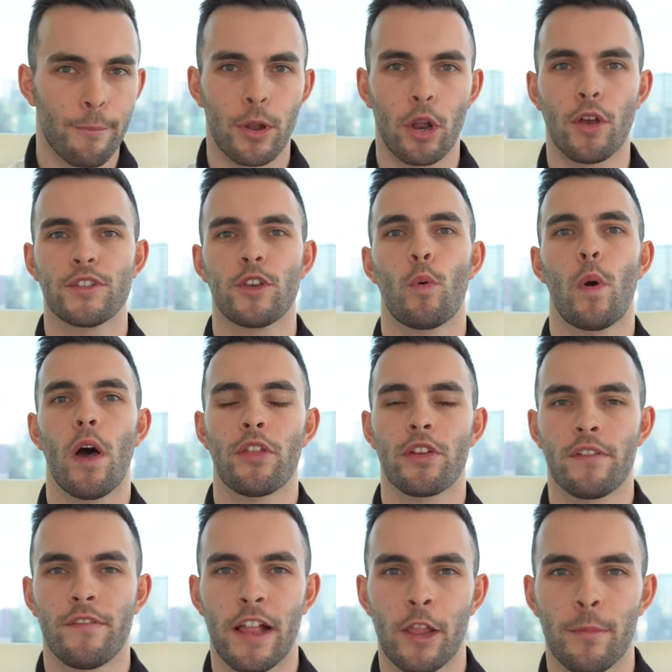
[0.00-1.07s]
but also other
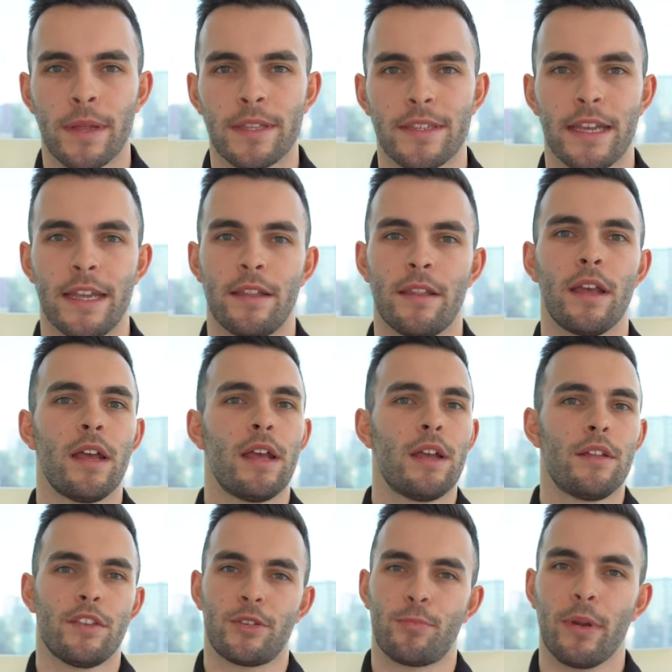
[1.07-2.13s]
developments in
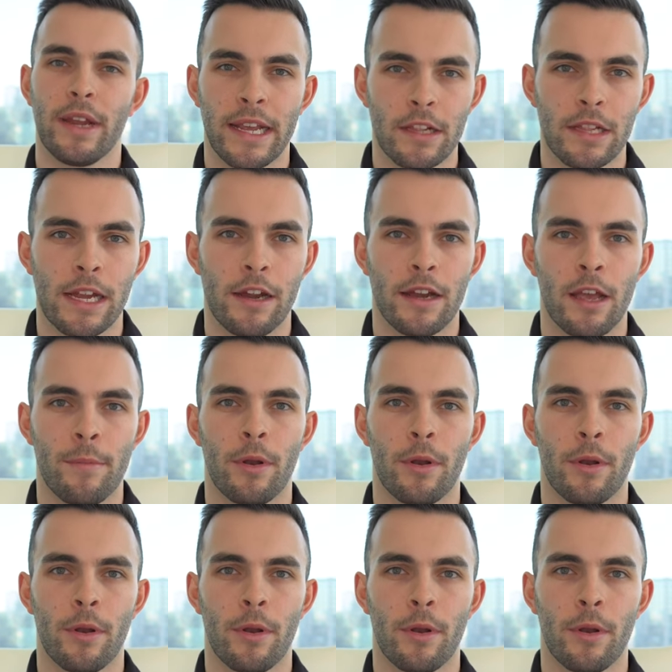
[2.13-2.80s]
the Spring Hill area,